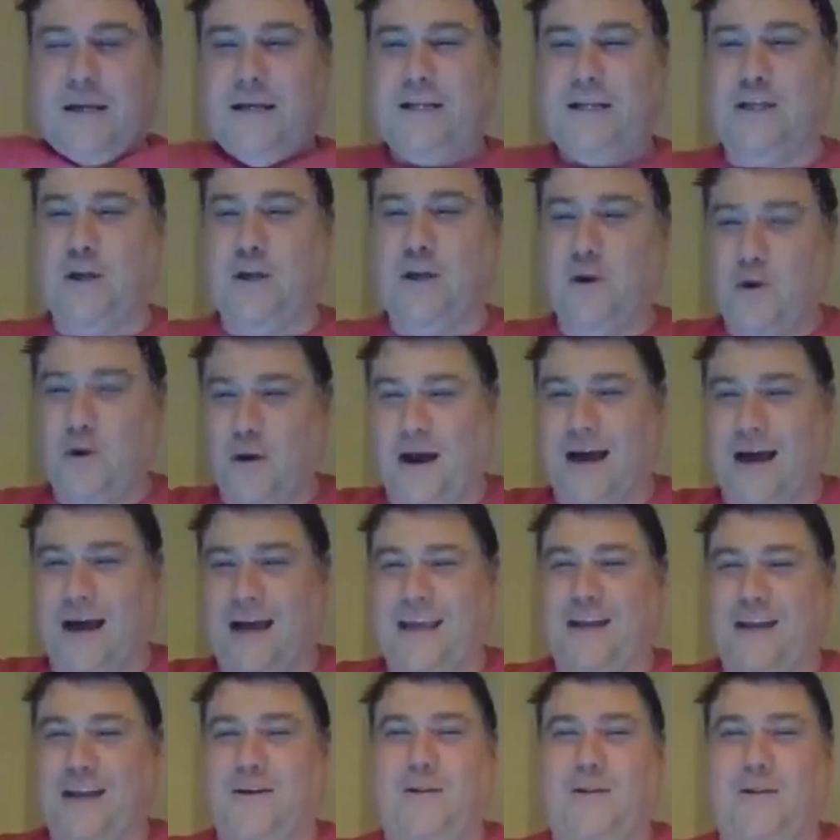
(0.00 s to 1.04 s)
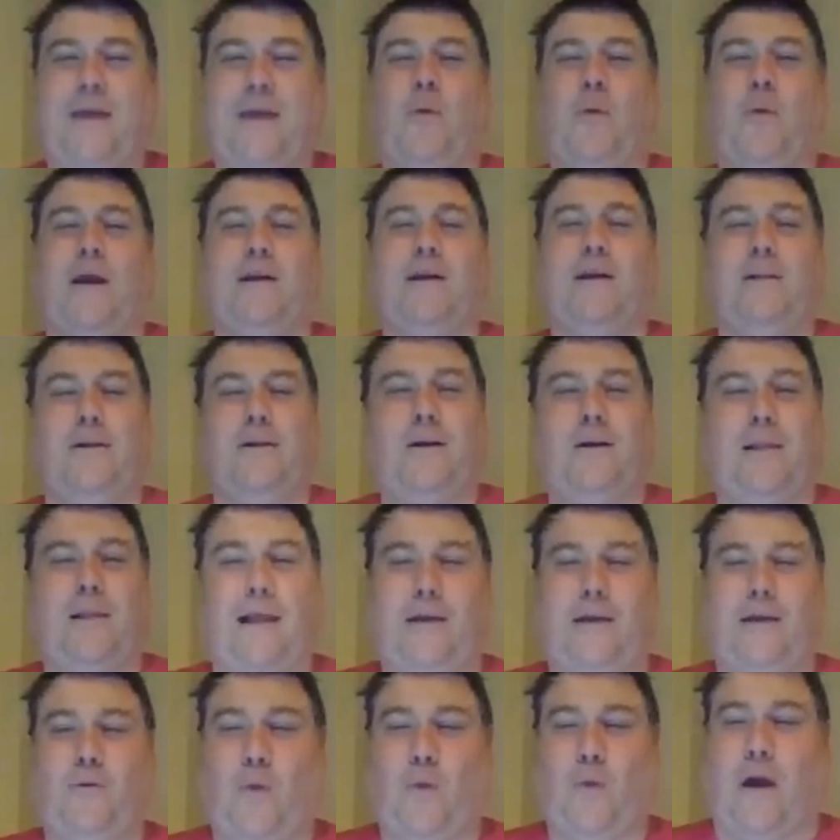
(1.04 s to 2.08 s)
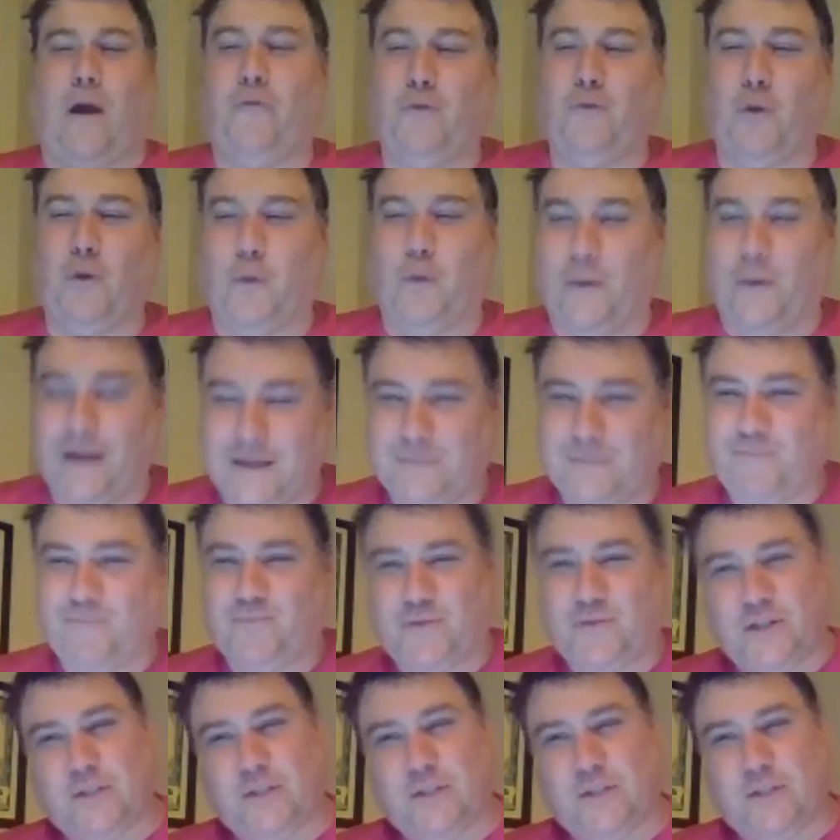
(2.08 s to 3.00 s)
to like regular like Ralph Lauren